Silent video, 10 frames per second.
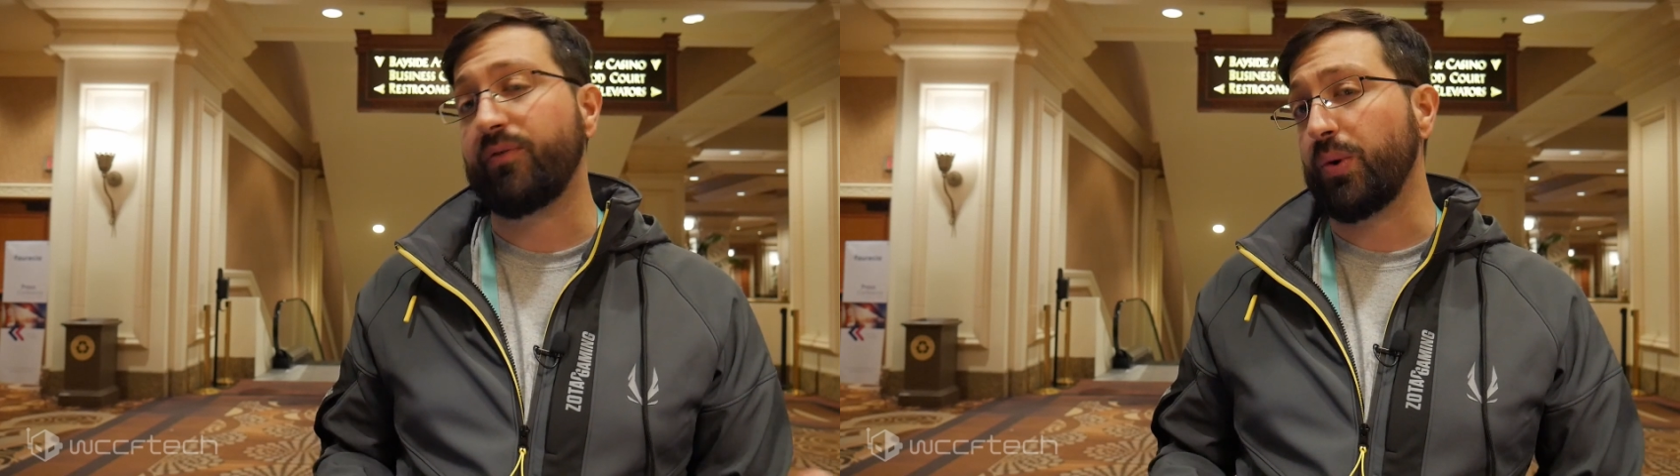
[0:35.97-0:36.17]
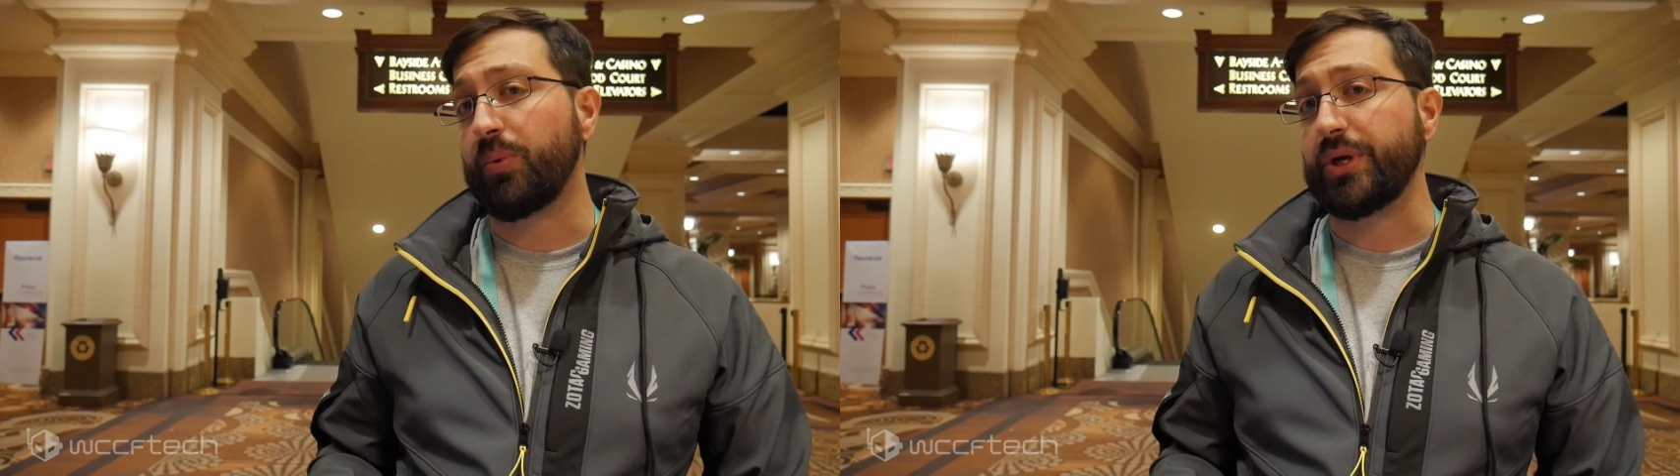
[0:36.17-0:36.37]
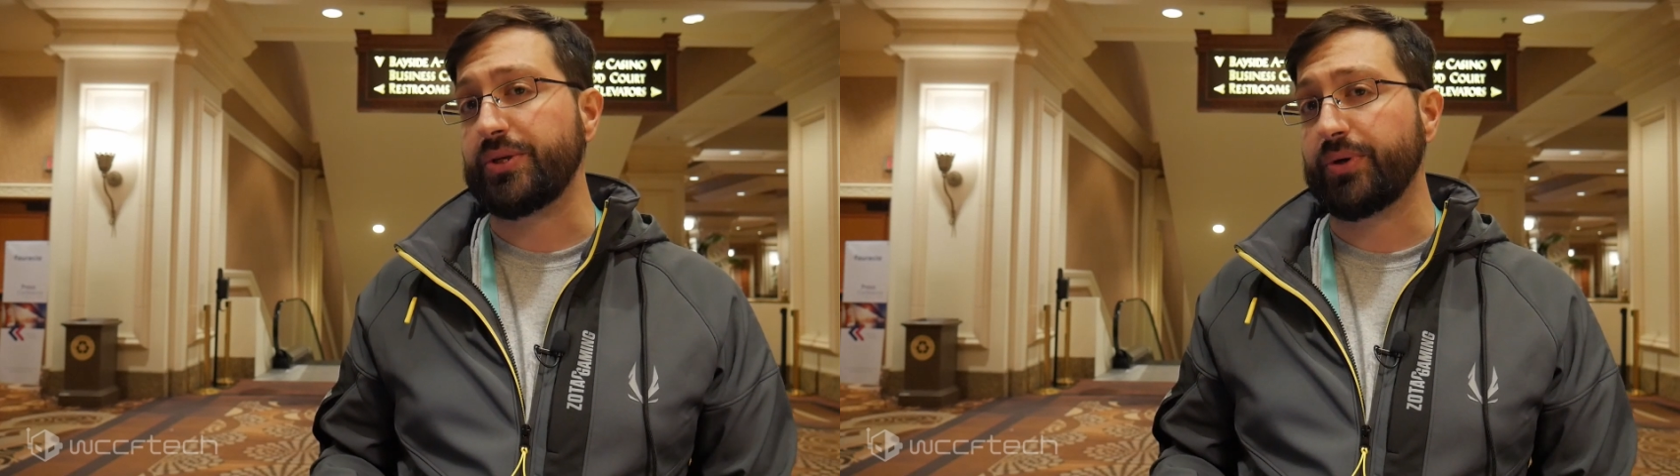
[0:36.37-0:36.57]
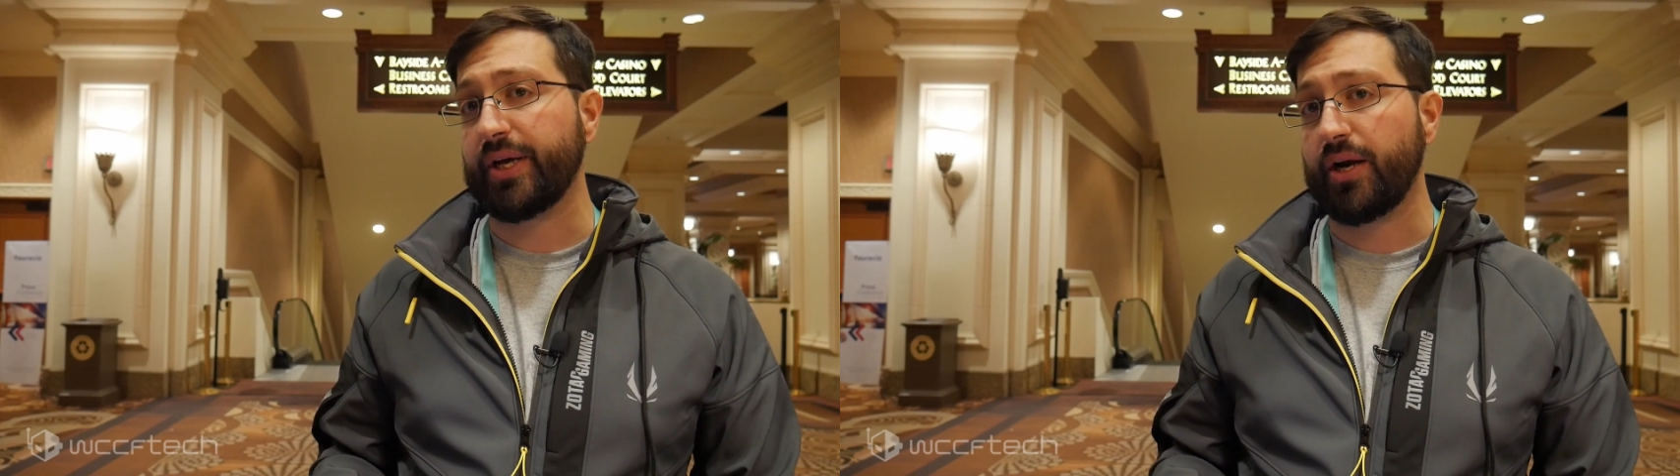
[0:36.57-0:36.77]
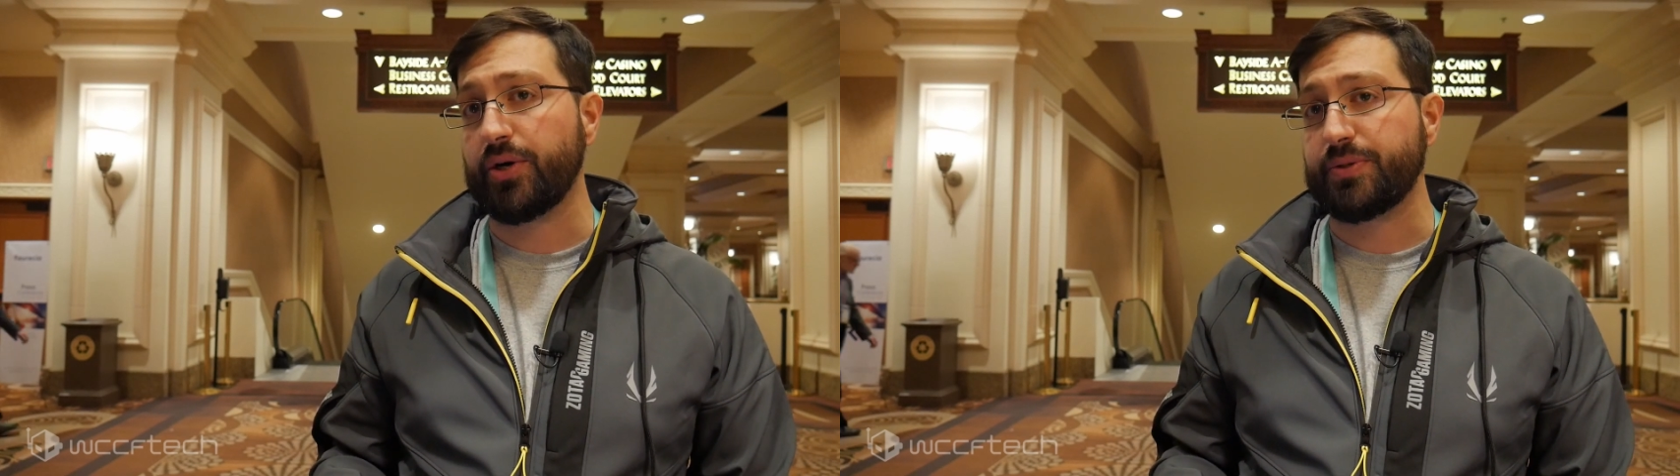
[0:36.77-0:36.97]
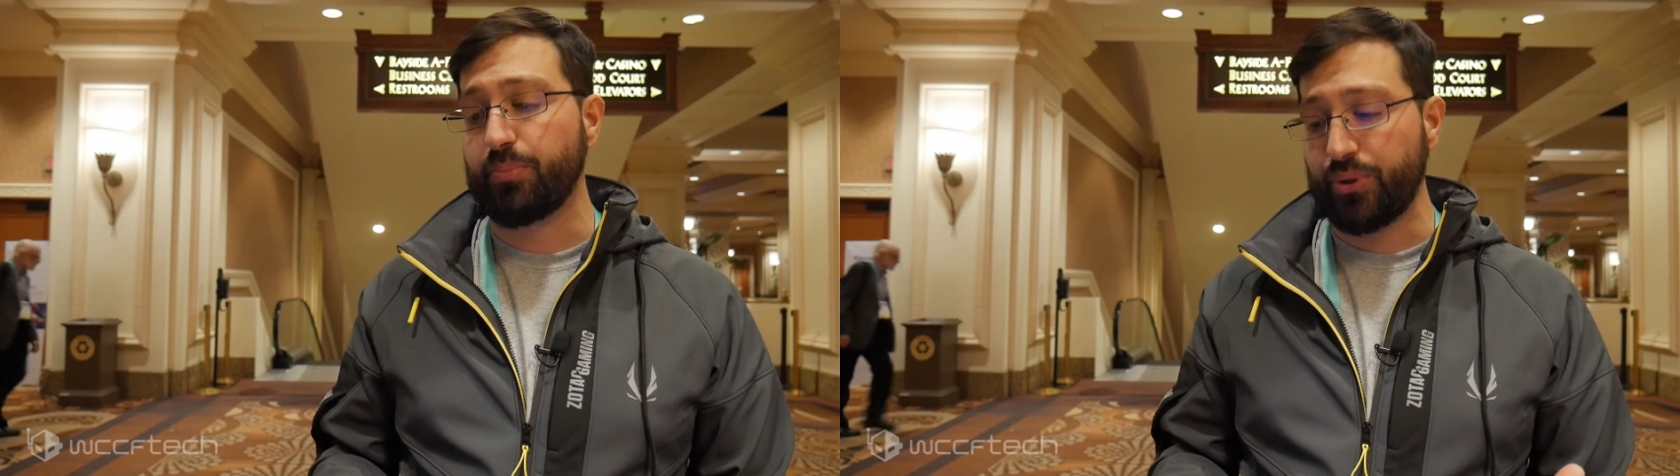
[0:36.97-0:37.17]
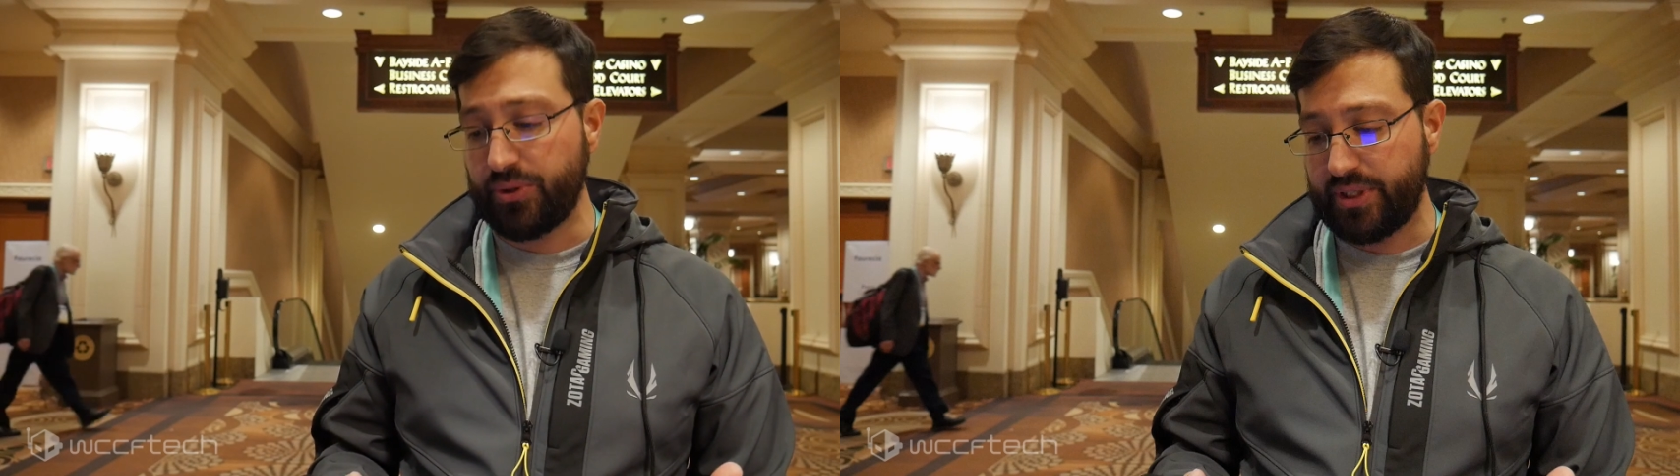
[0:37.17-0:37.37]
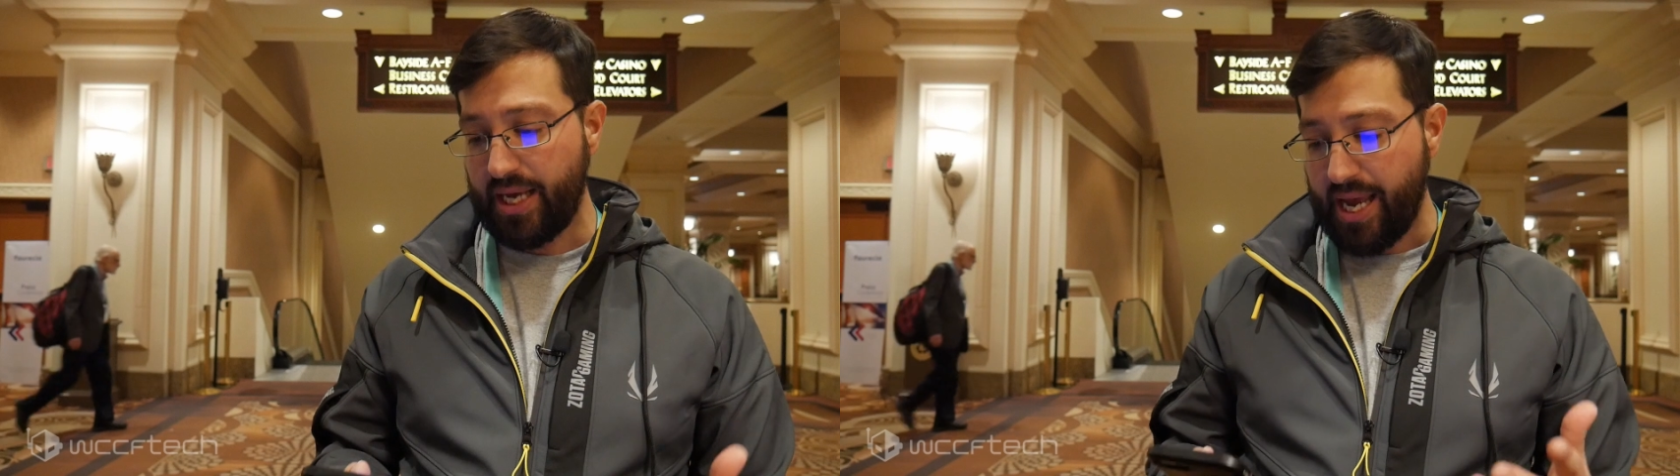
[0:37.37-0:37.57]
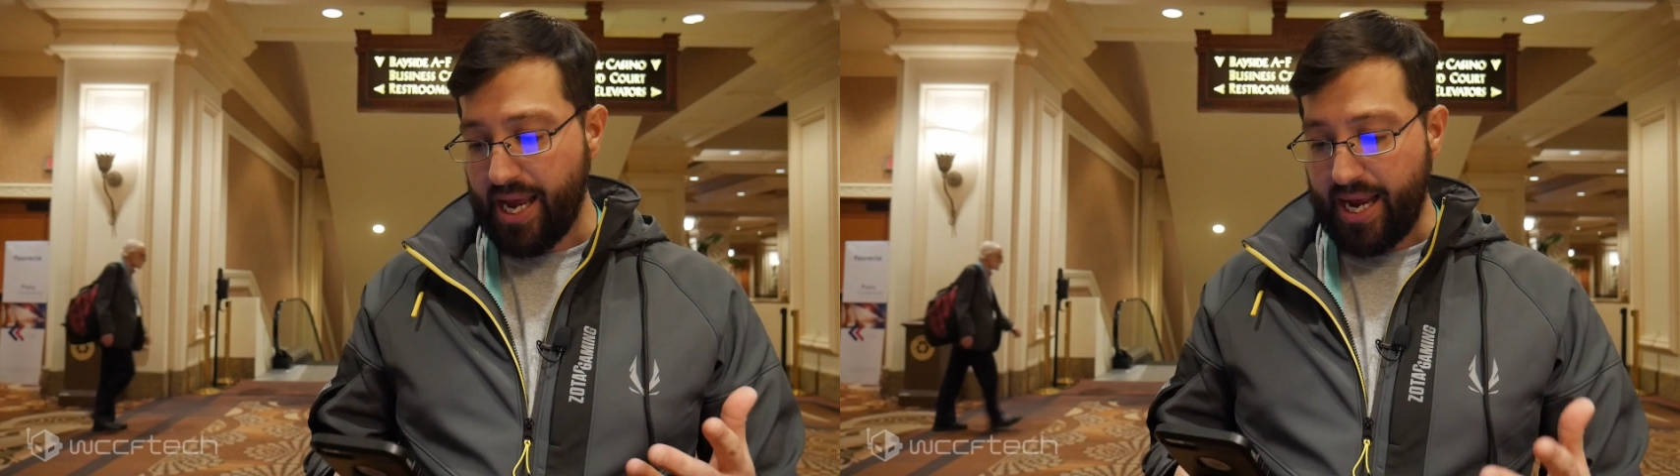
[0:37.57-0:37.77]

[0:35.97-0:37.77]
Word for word: and a four point two gigahertz boost.